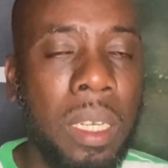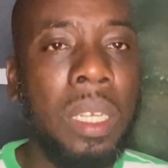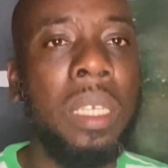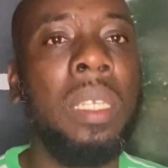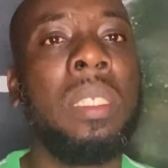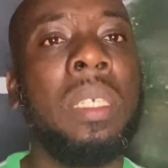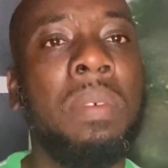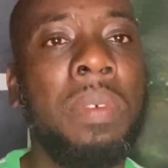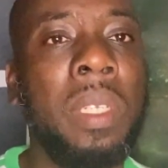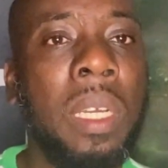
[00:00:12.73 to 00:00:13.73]
It's a
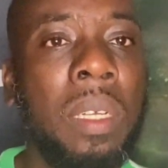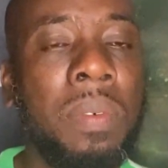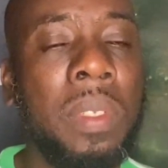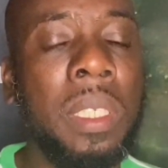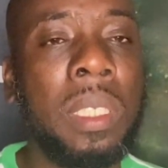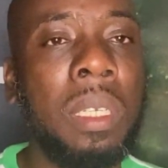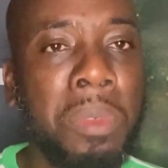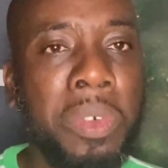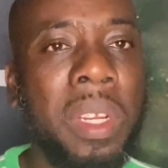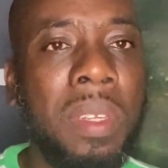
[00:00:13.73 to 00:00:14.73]
video of the
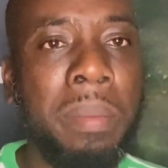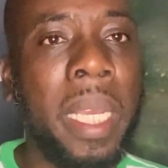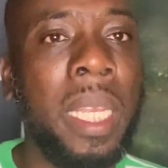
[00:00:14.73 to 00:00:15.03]
summary of Jamaica.